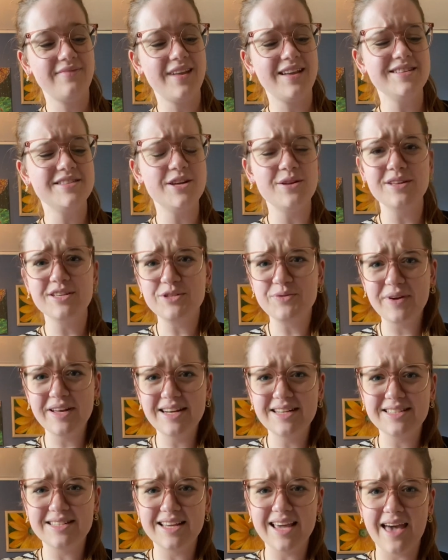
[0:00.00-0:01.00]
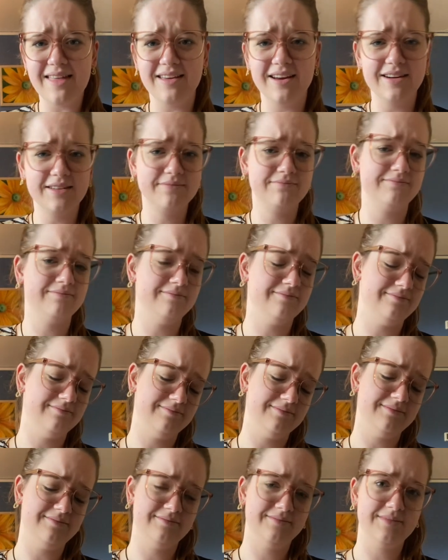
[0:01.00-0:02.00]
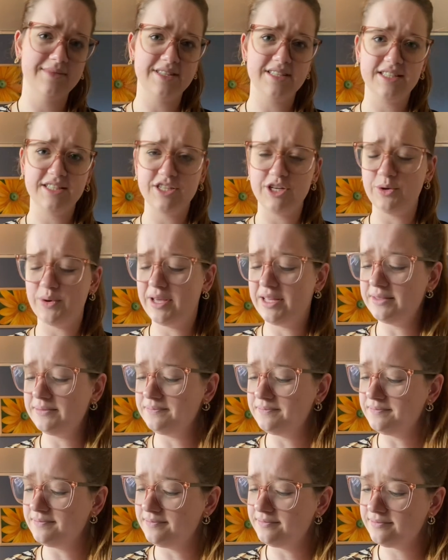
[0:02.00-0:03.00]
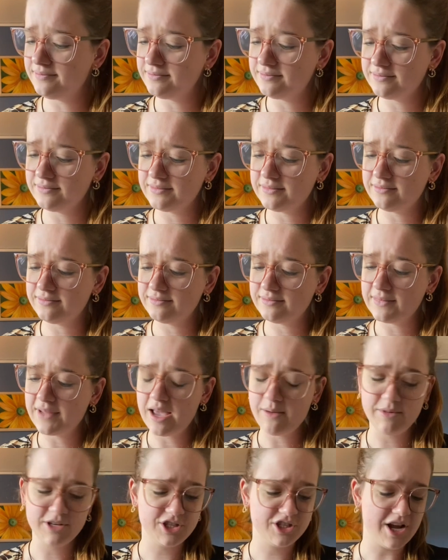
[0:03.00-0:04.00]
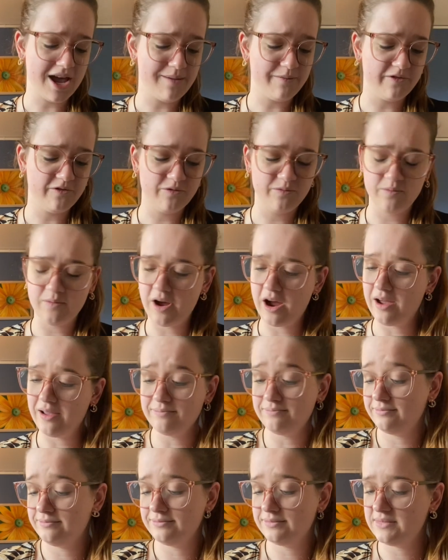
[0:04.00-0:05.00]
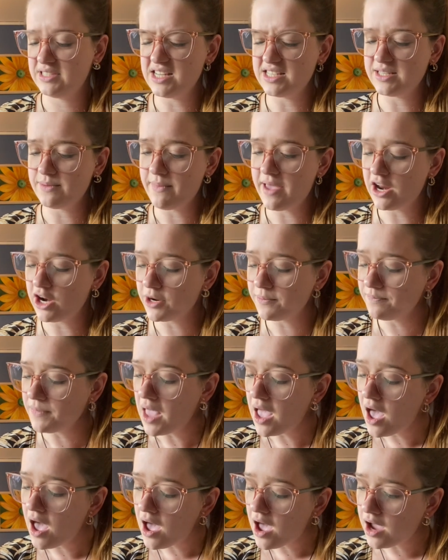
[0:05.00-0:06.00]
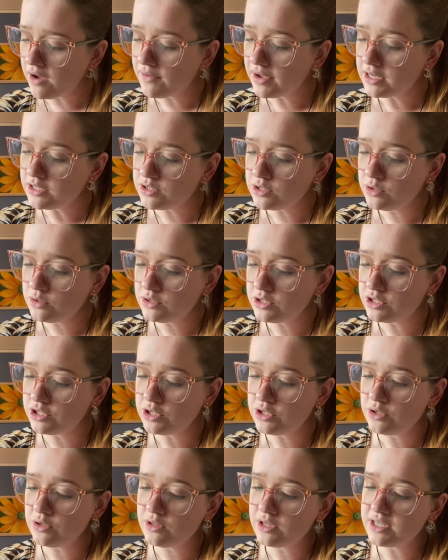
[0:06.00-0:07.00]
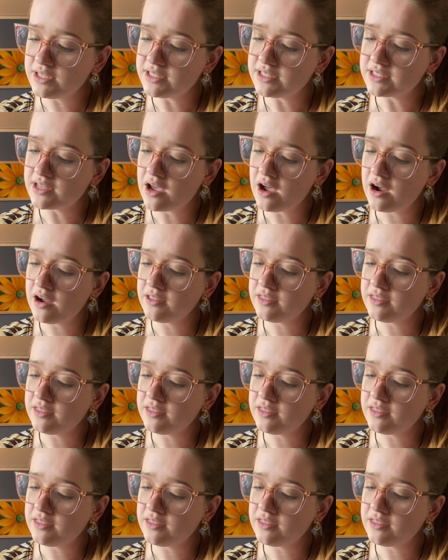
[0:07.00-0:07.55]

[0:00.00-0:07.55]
So let's read it together. Let's do it. How much time? All right, doesn't matter. All right, this is card